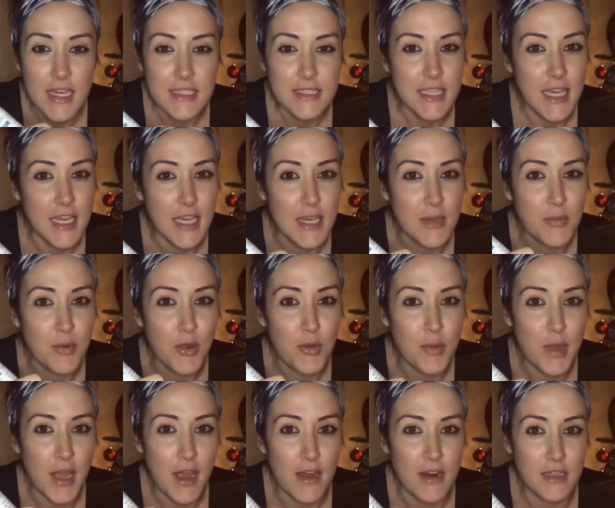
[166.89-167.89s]
Taking
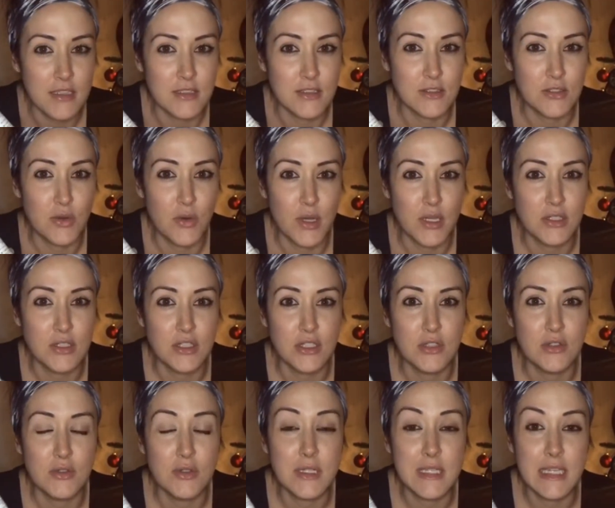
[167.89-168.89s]
probiotics is going
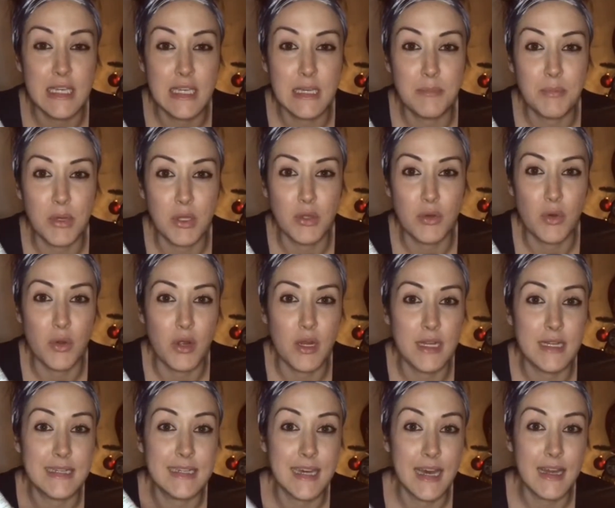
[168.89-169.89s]
to keep your
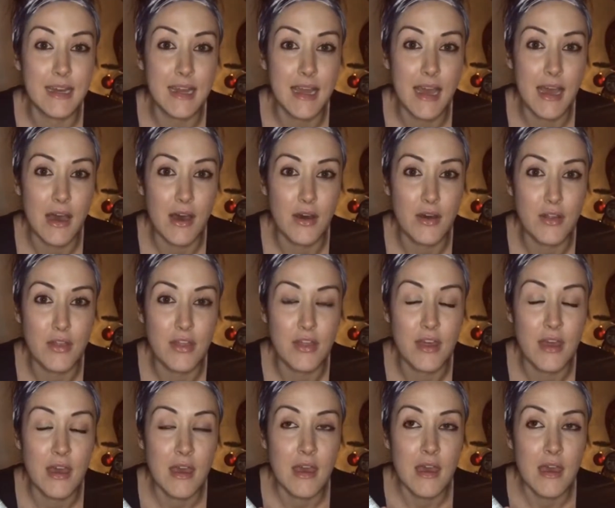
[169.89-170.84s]
gut health